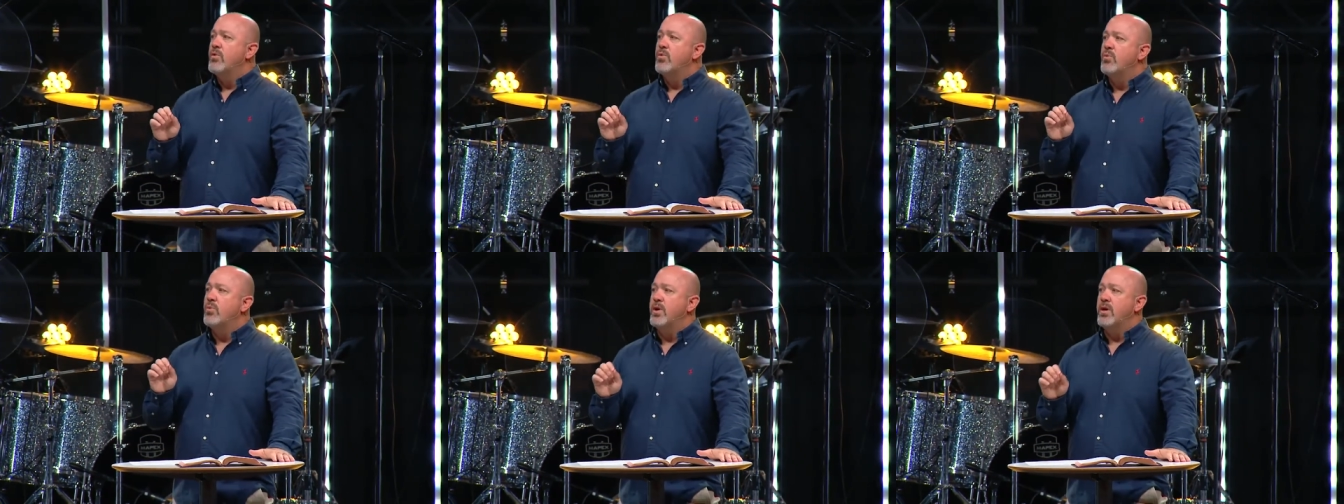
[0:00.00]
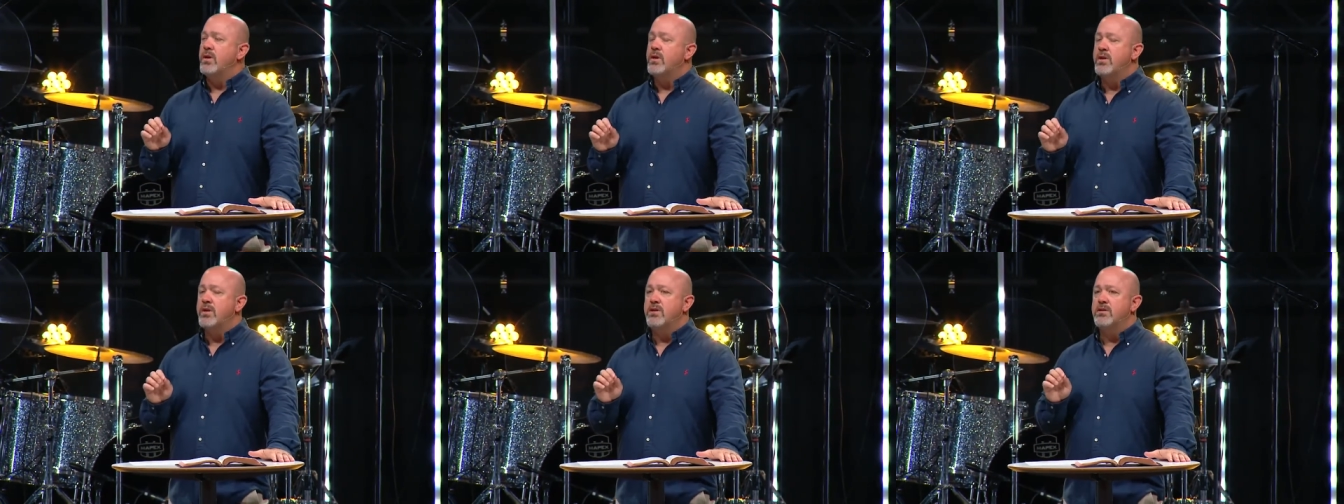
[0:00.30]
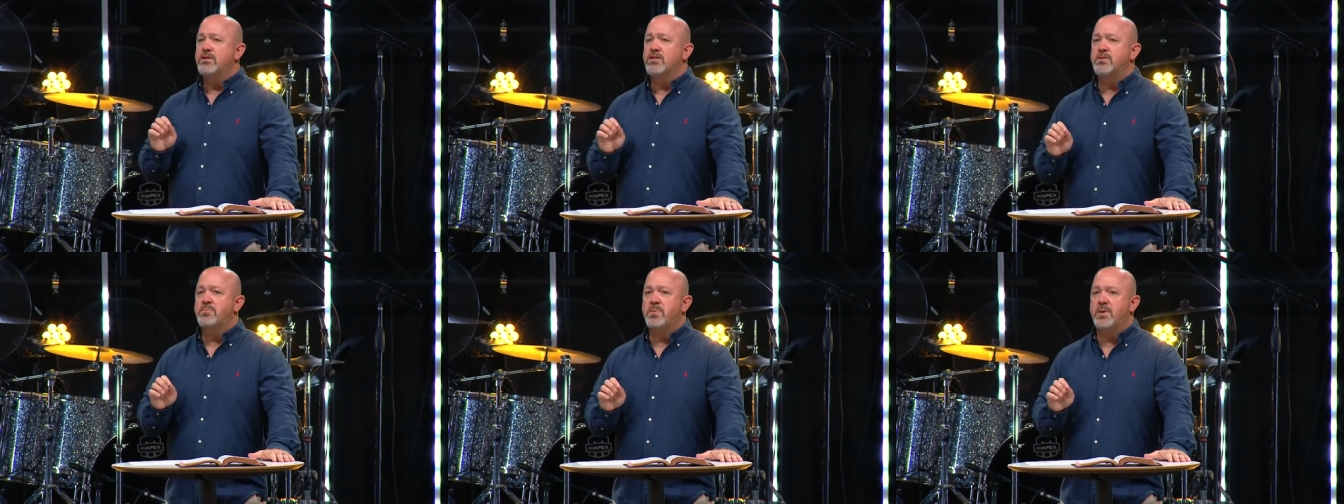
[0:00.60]
when are
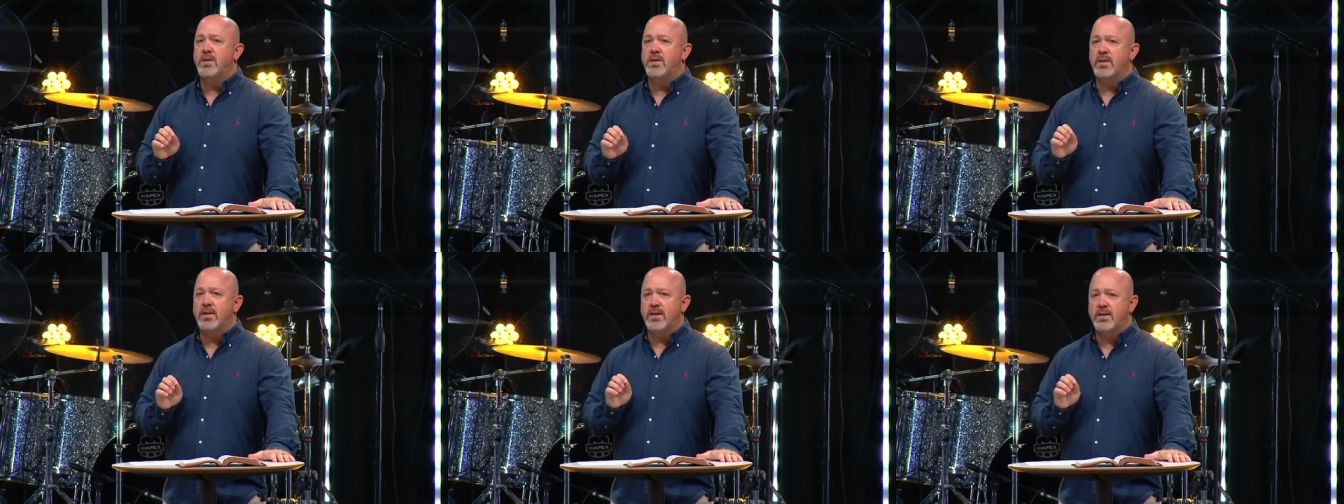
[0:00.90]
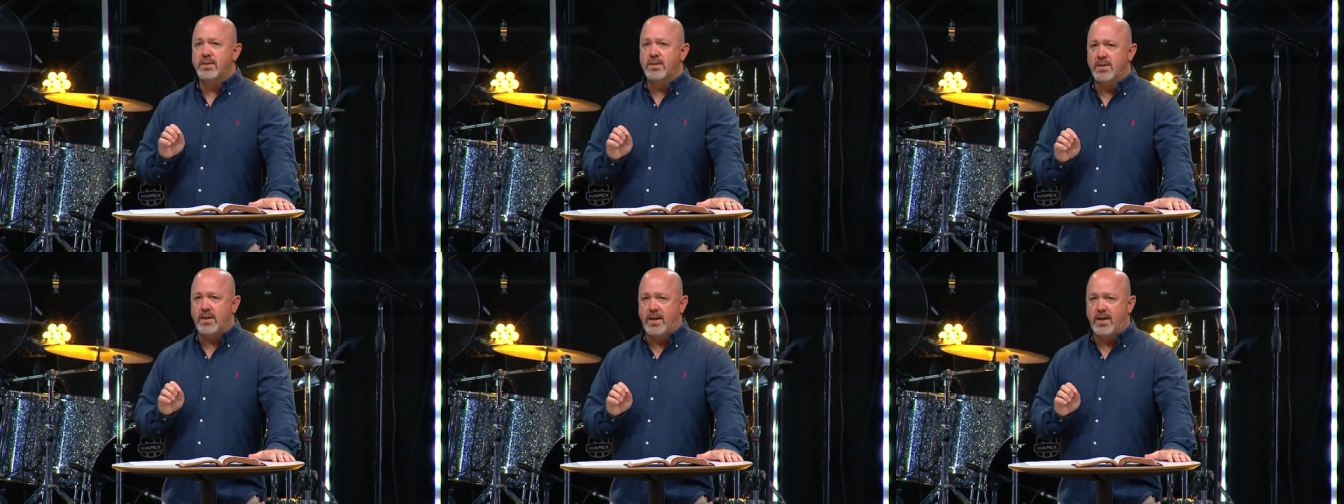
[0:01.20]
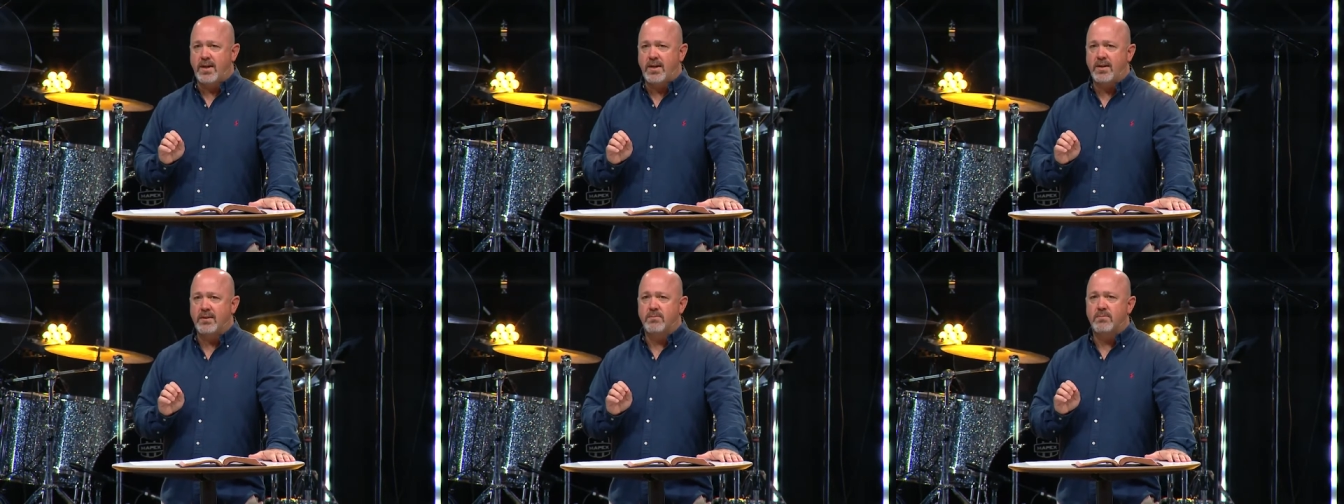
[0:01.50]
you spending
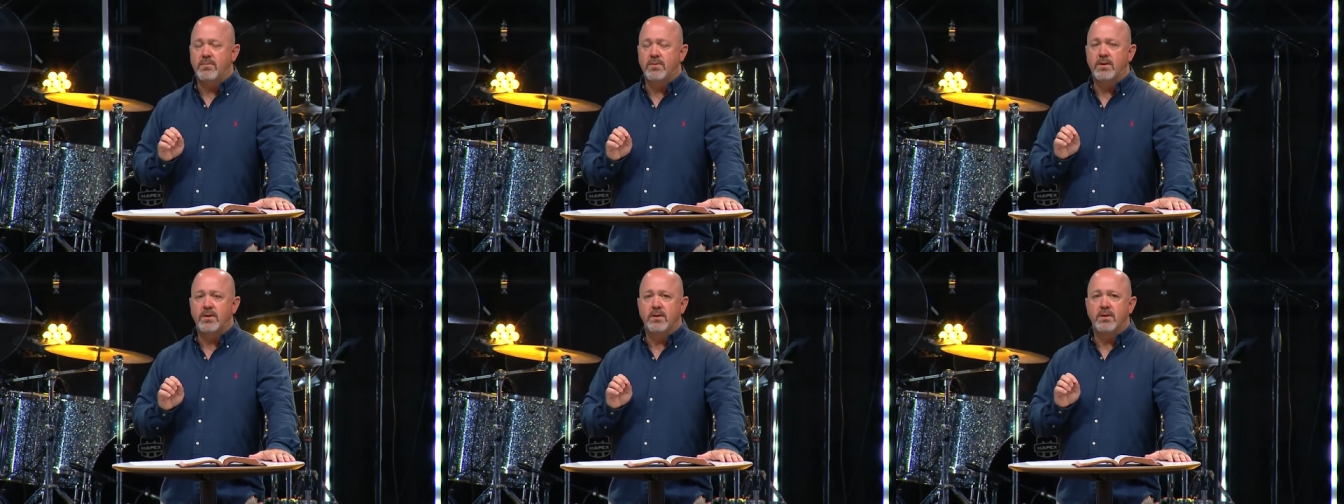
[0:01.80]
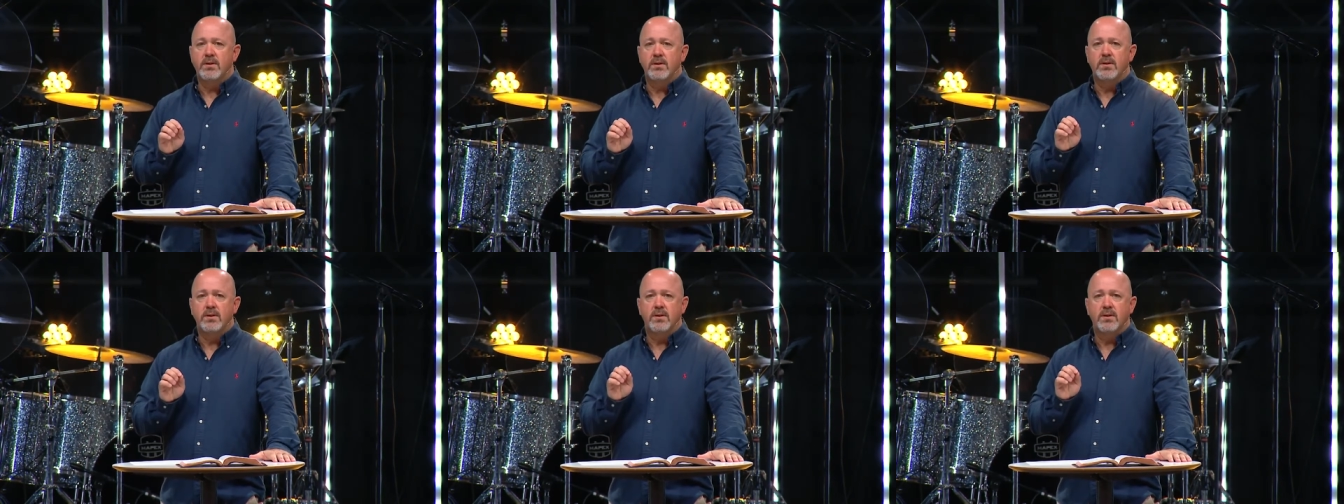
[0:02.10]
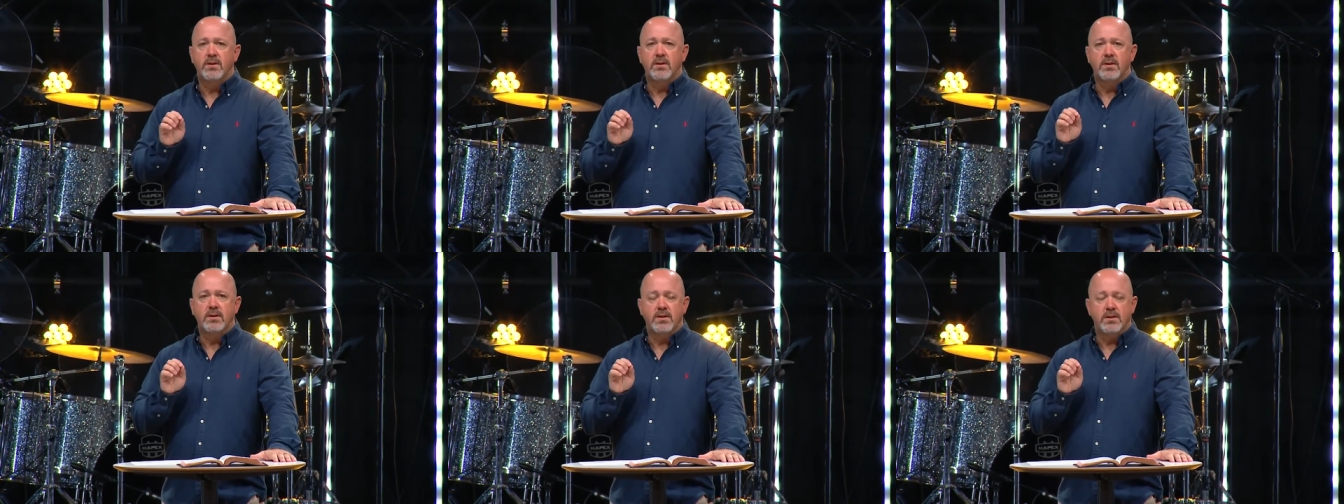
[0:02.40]
time
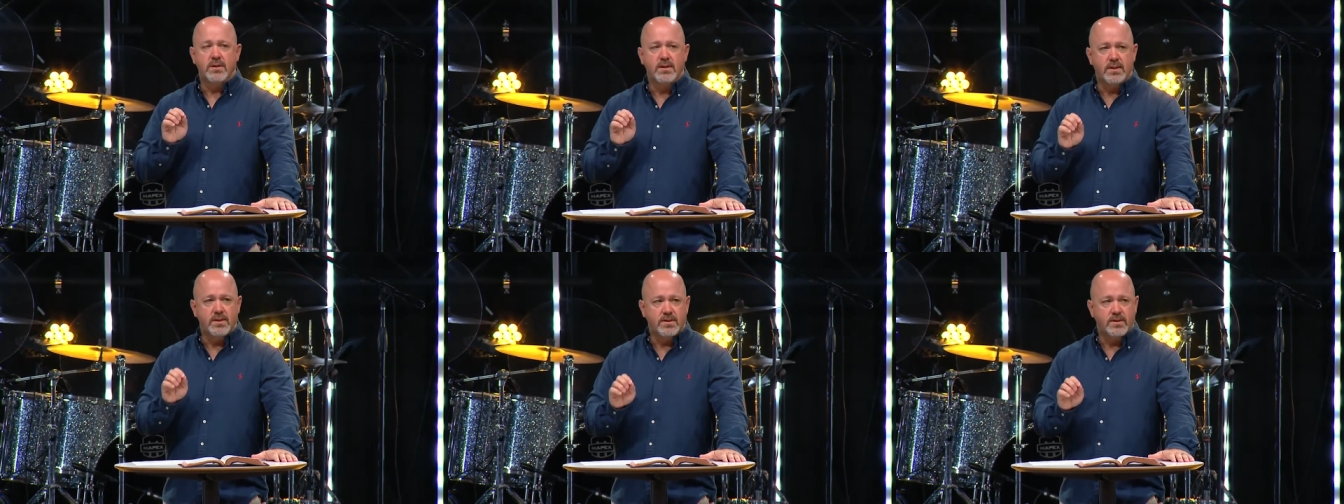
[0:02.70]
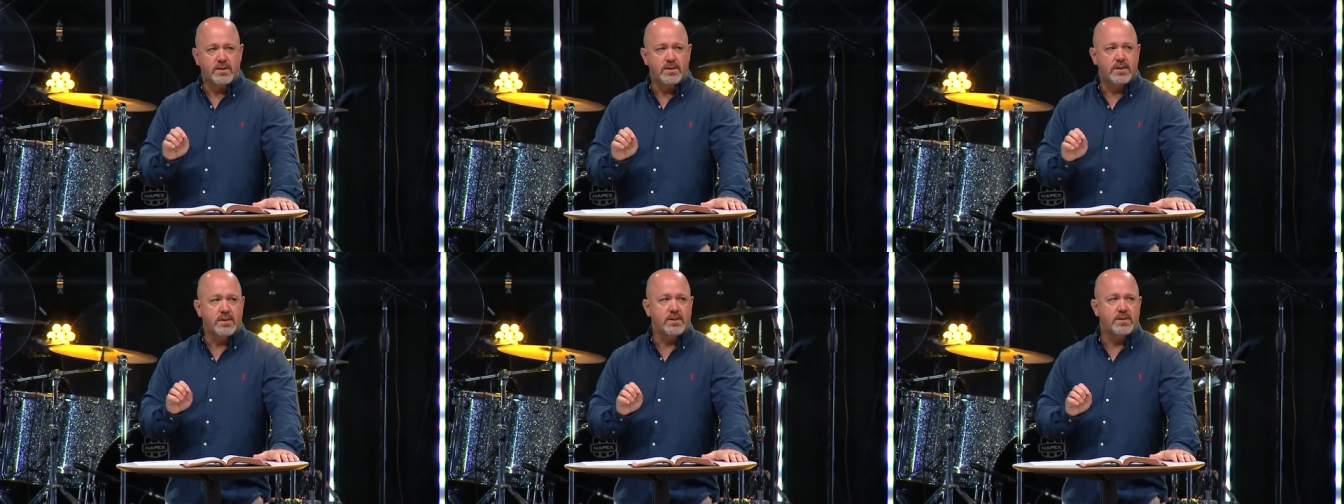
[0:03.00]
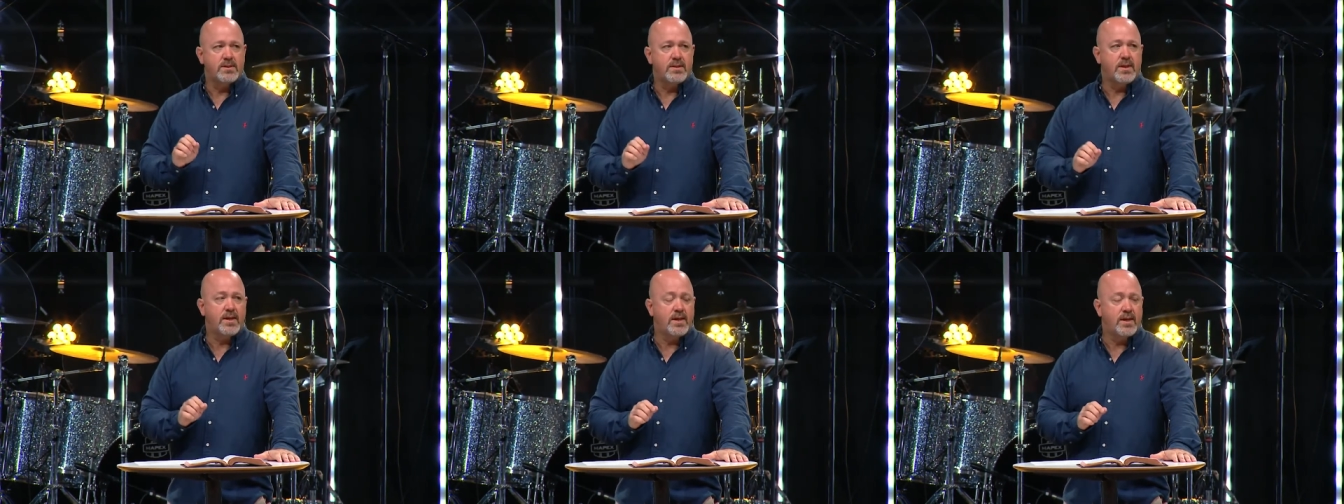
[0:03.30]

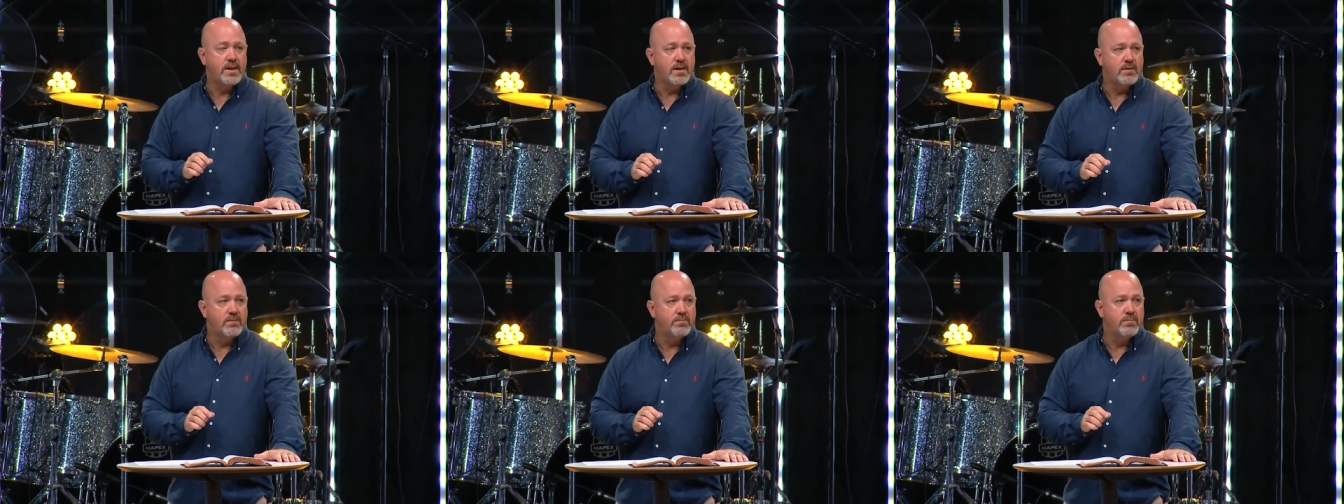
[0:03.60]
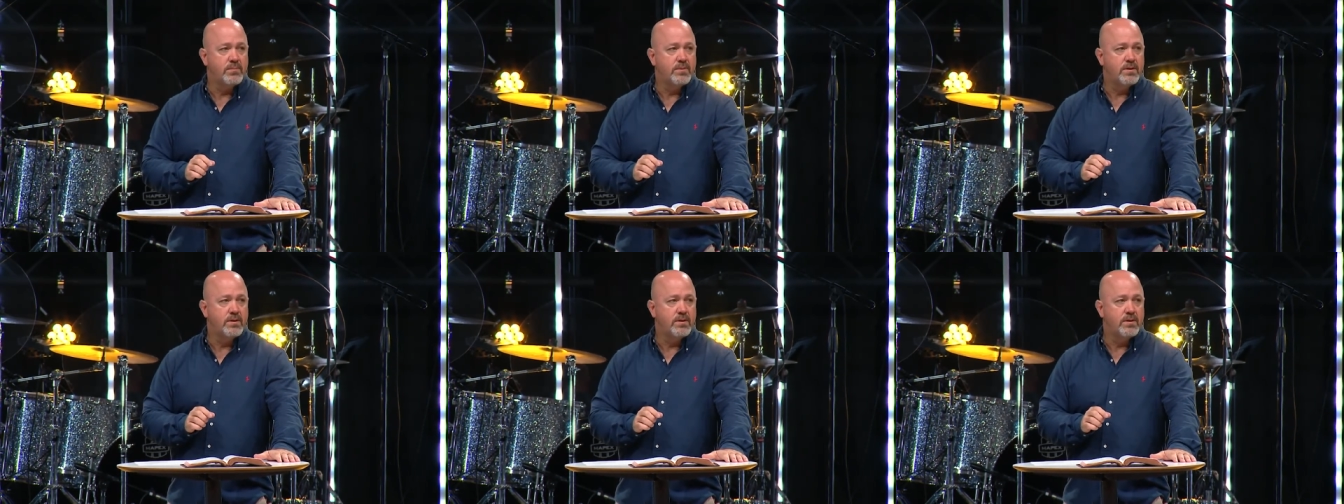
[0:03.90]
listening to Him?